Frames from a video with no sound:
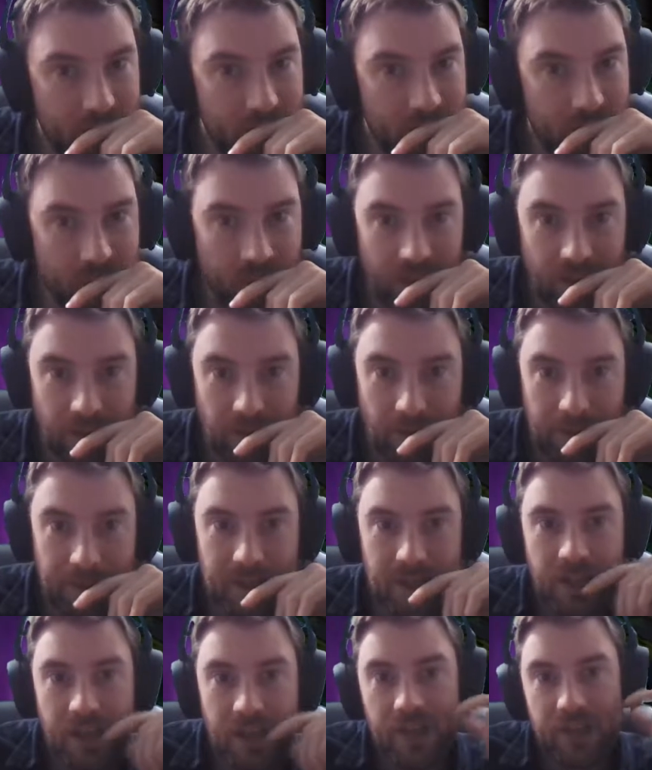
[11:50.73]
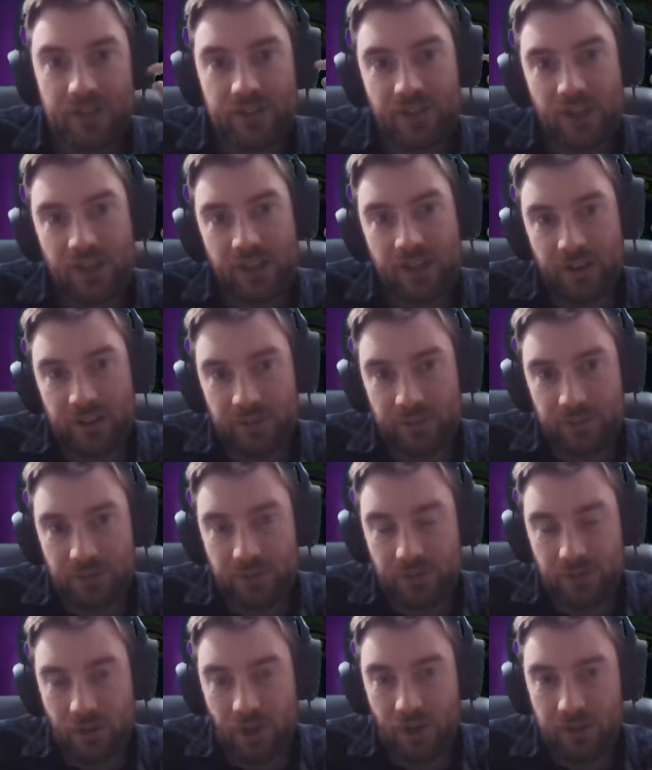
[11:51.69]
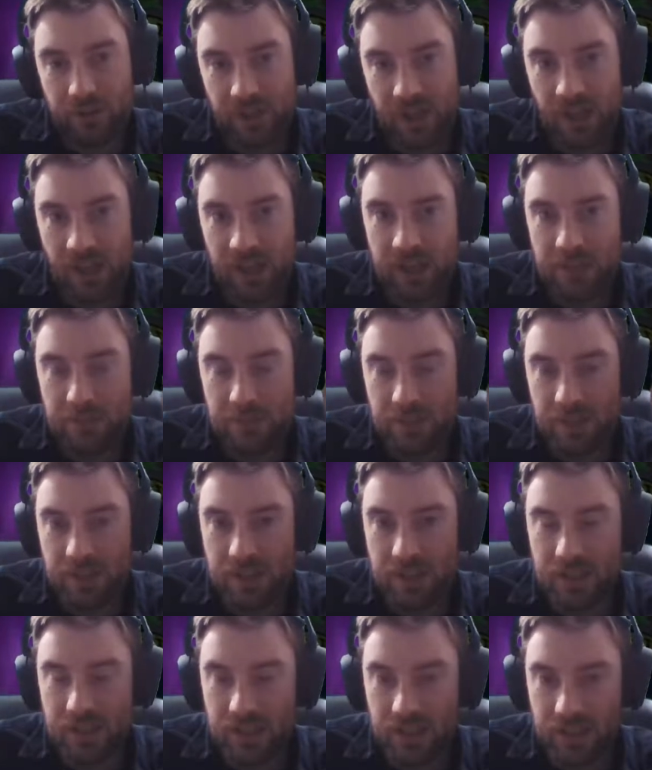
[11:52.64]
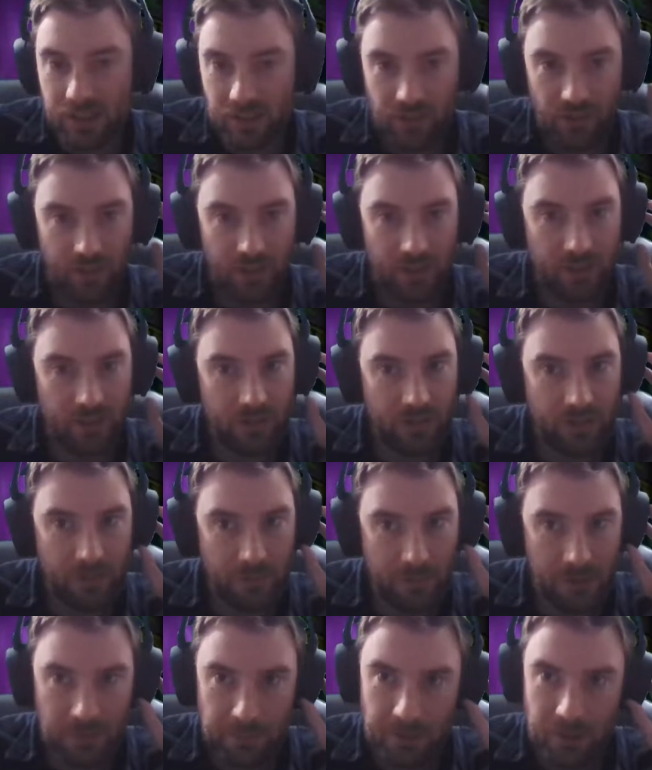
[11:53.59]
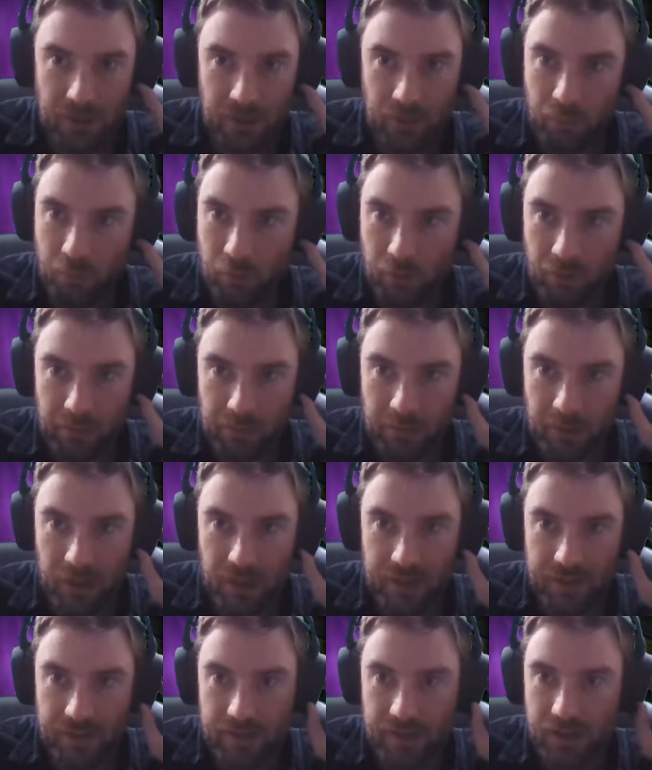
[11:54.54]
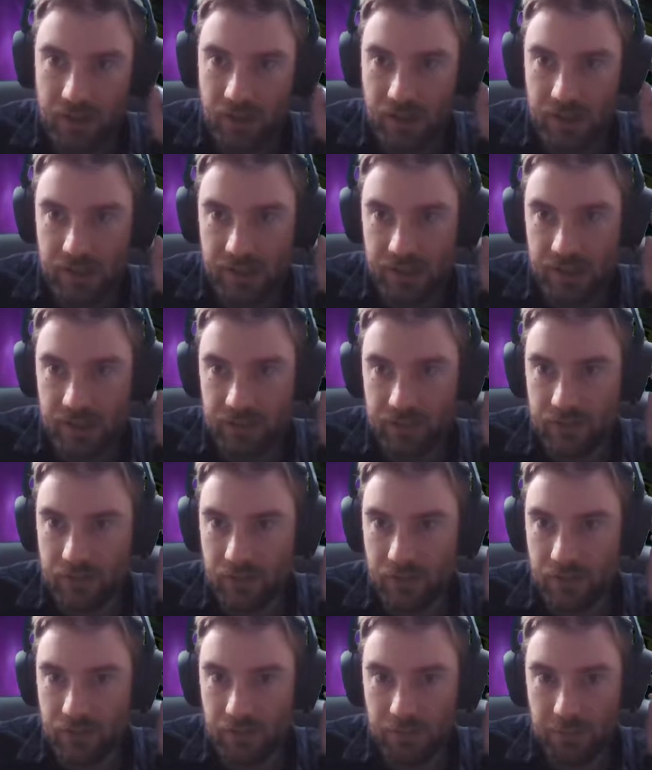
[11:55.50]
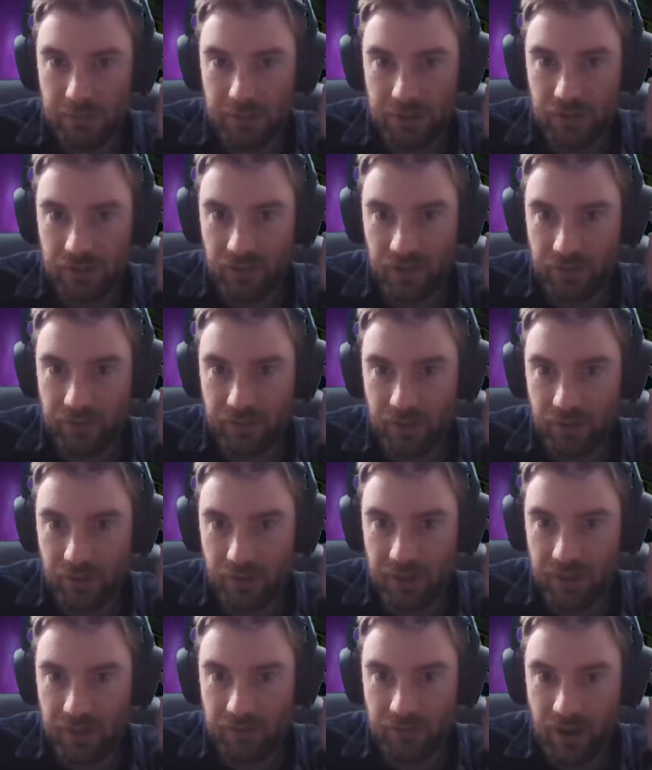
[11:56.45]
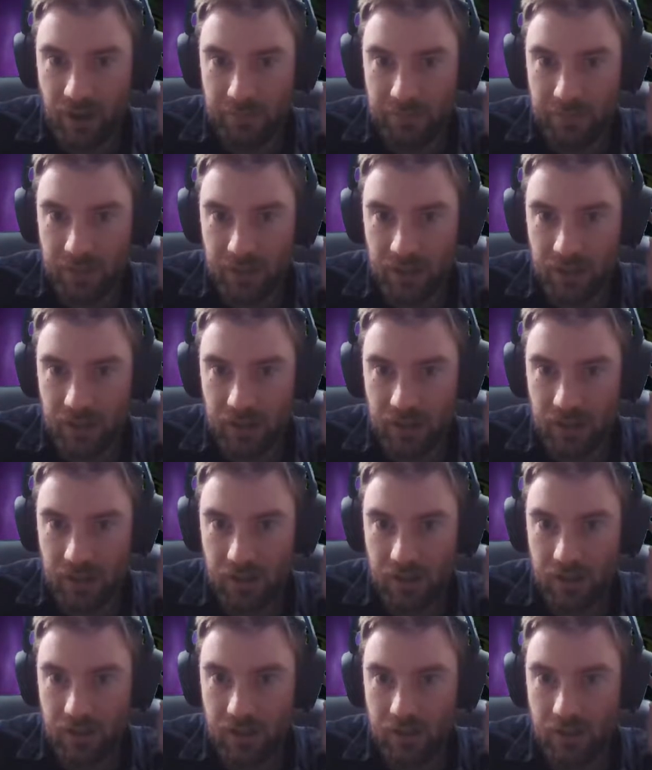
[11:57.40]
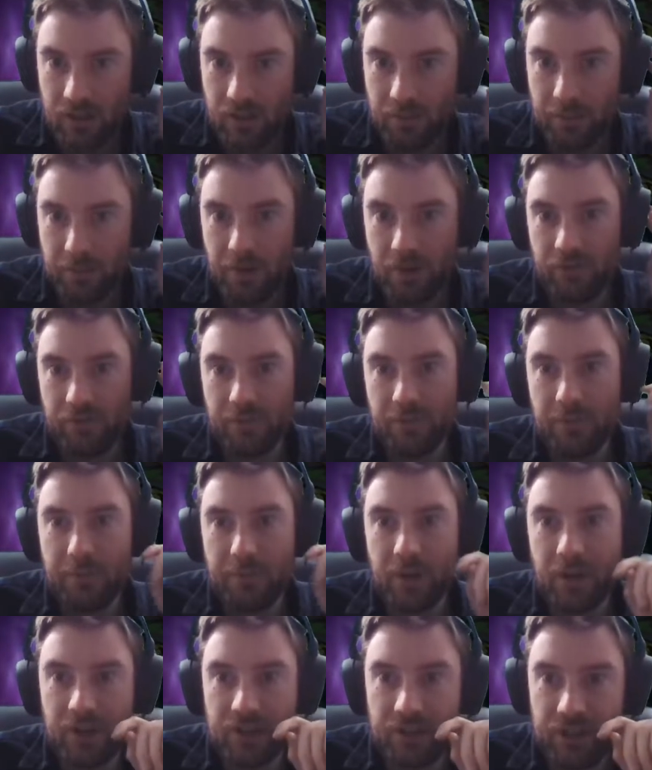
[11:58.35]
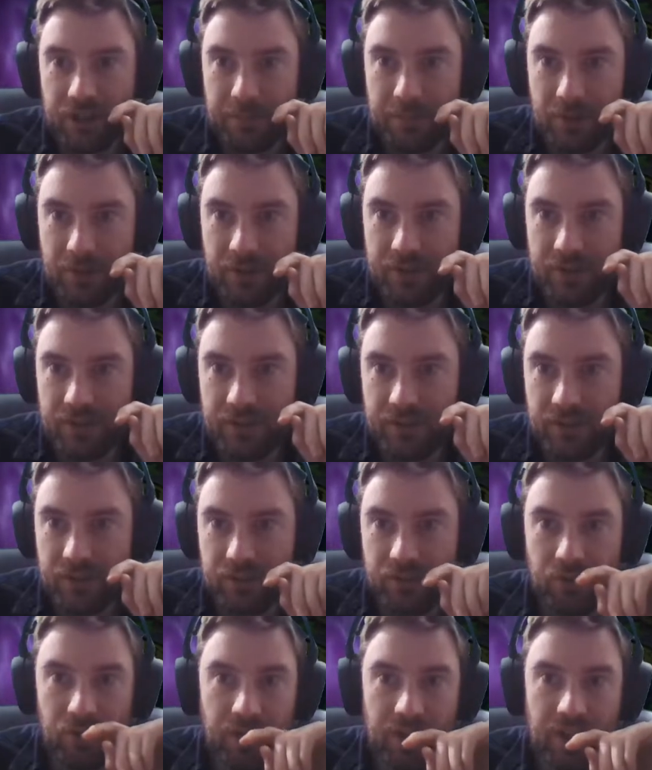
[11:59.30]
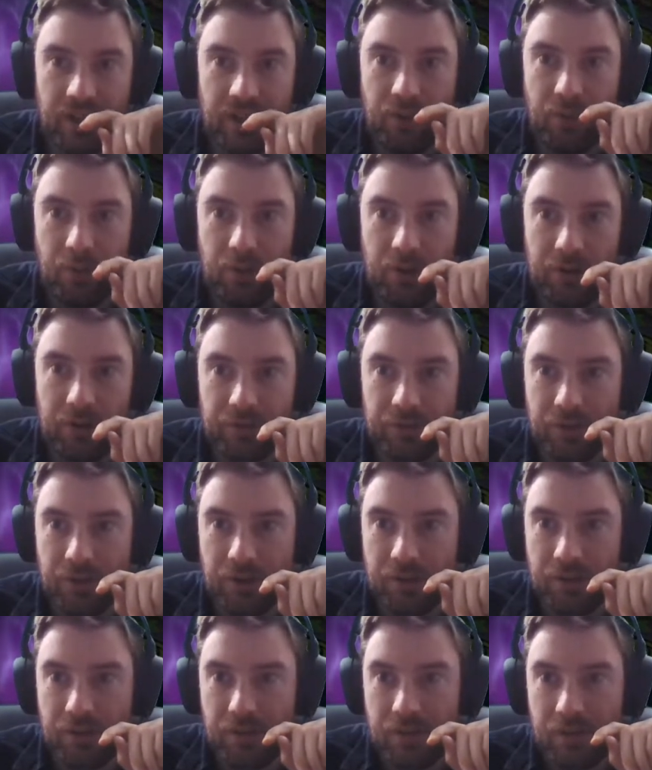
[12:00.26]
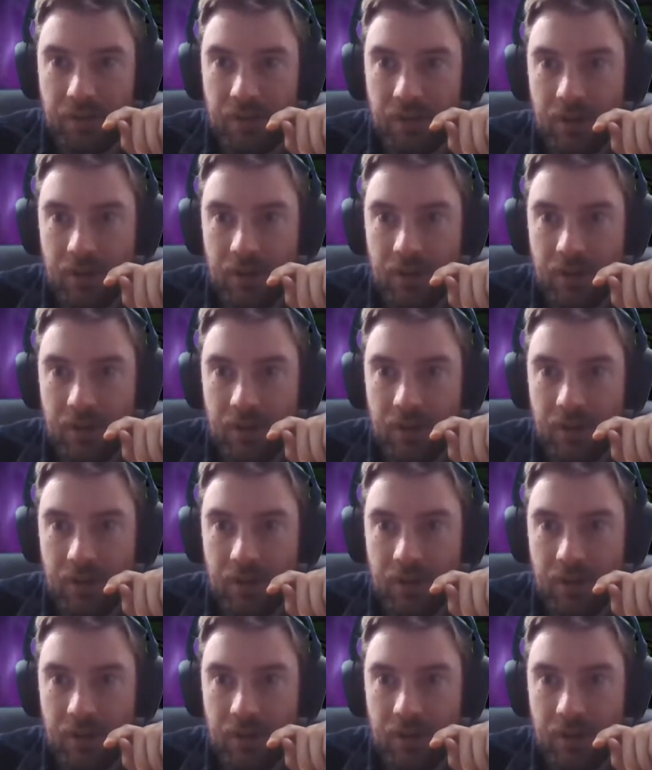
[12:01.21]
No, I mean, Jade Idol's okay, but because it gives us something to play on 1, but I think I need to, because I haven't got any ramping apart from the Maya Keeper, I need to try and get a Wild Growth.